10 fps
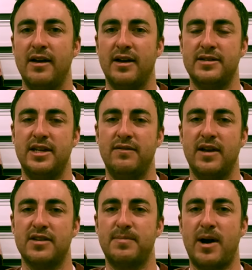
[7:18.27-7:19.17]
uh,
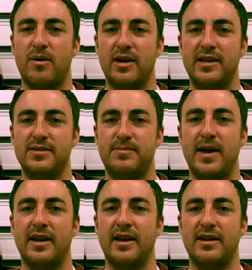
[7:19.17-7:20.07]
TVS powered, and he's
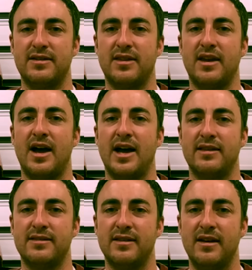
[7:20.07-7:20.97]
been into the
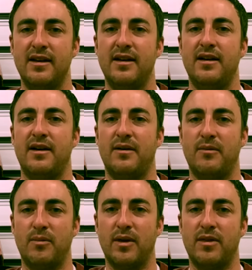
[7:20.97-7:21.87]
nines
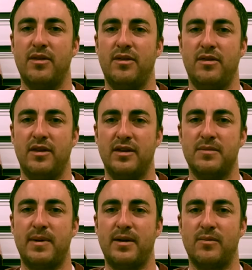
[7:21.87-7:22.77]
uh, with the
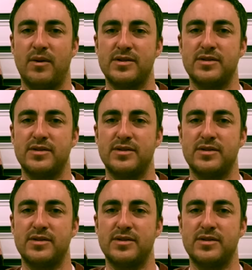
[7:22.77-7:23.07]
independent rear